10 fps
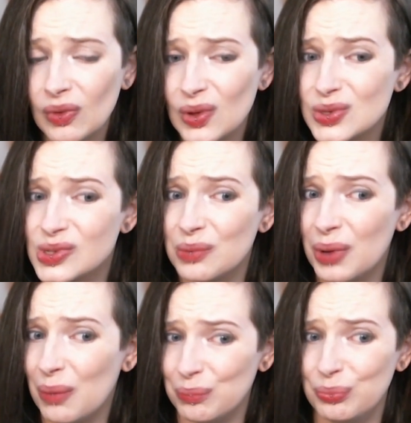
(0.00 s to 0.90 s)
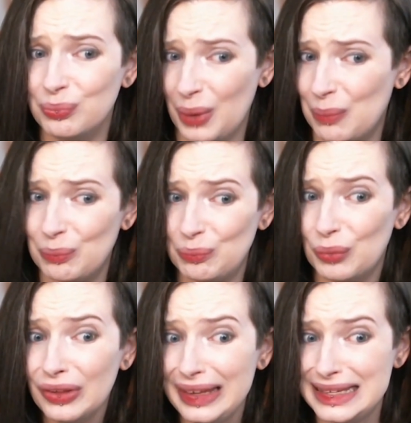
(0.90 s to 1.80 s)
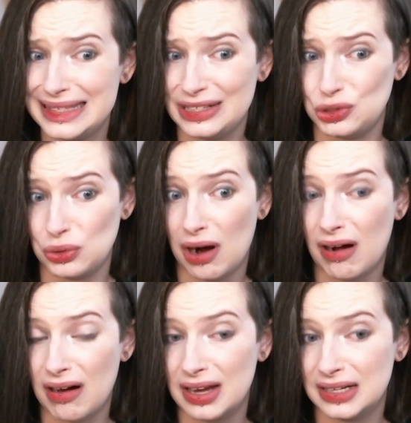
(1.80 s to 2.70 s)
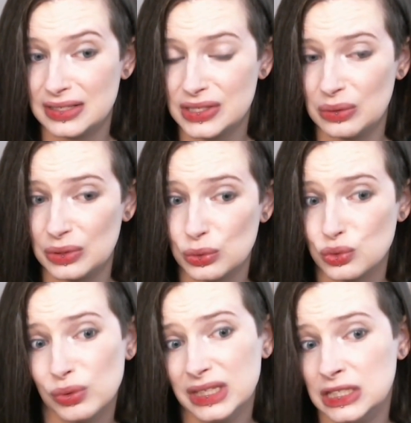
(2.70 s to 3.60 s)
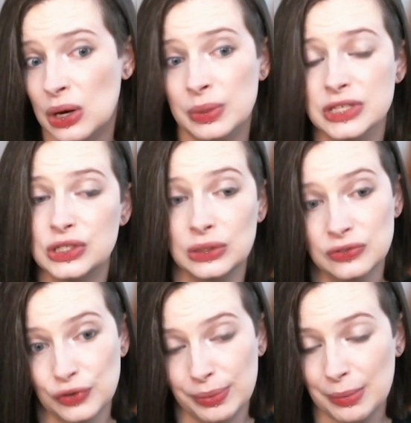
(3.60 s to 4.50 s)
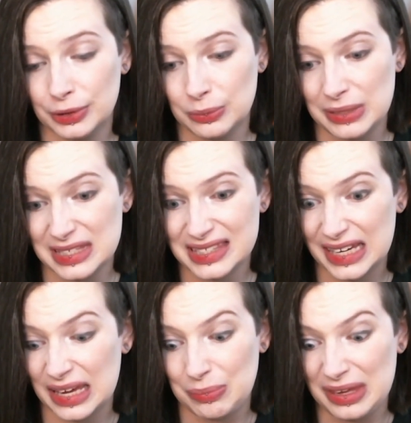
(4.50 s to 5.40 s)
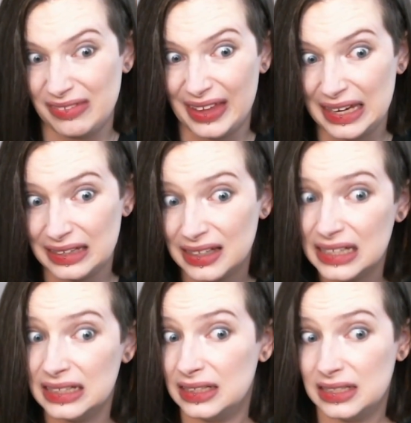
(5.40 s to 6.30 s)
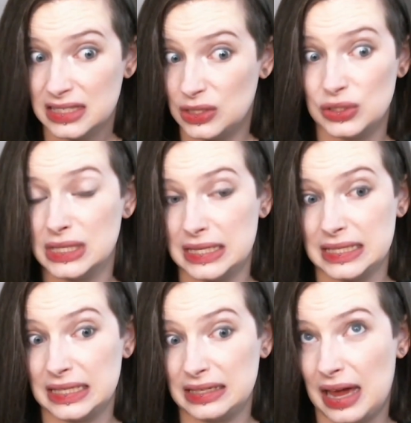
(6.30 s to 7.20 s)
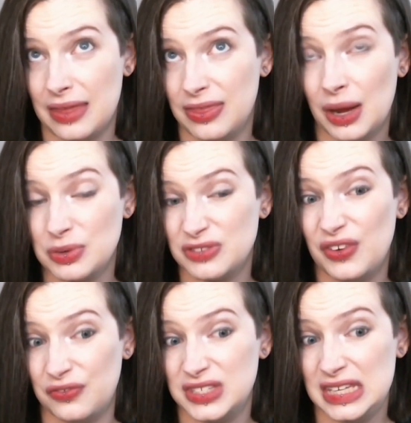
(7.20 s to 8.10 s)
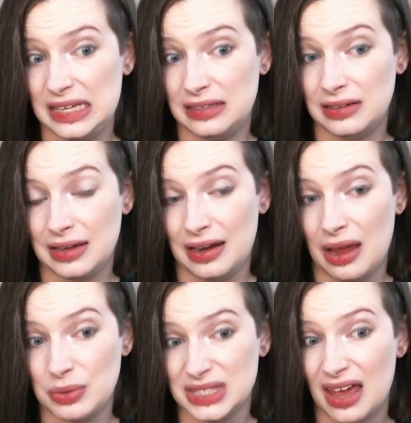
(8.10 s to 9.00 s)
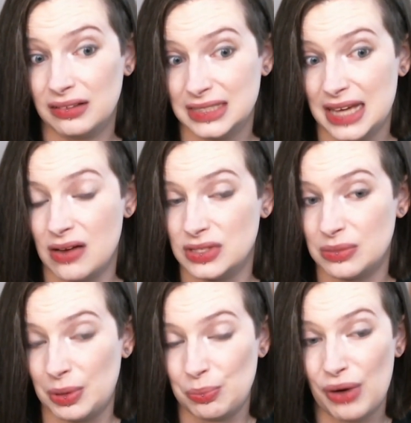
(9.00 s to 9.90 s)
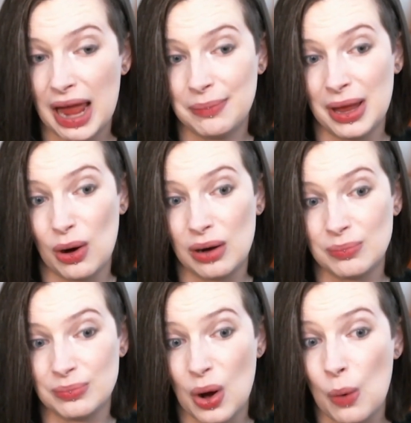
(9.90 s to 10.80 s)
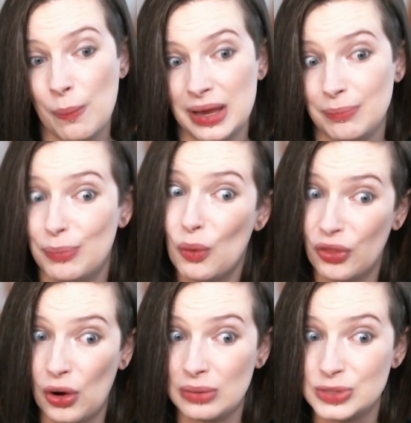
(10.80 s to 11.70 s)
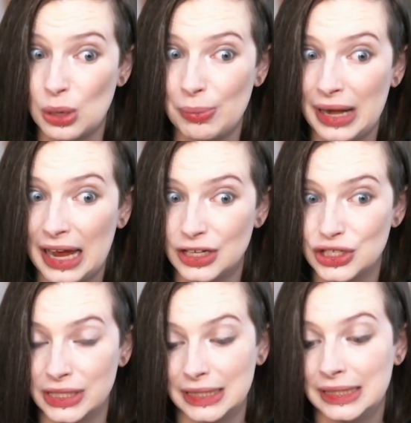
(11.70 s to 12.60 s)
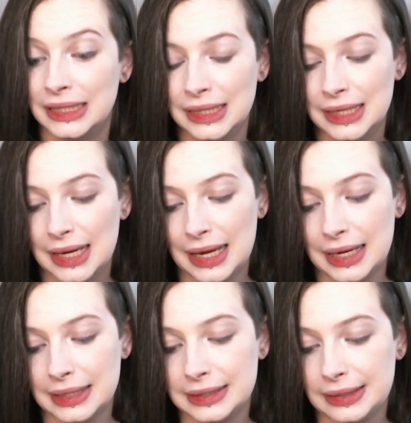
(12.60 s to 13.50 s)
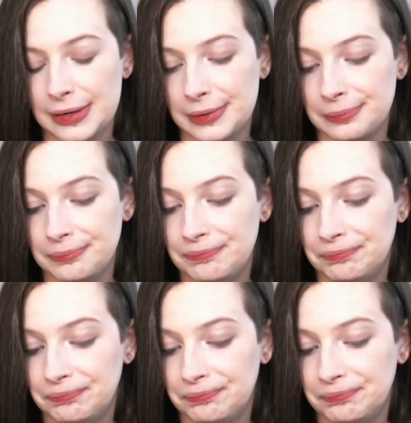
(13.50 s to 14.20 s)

So I'm really easy to draw on. So there was really no excuse for people to be sticking me like, seriously, I think I was 15 and I was held down. Someone pried my arm open, both arms open actually. And,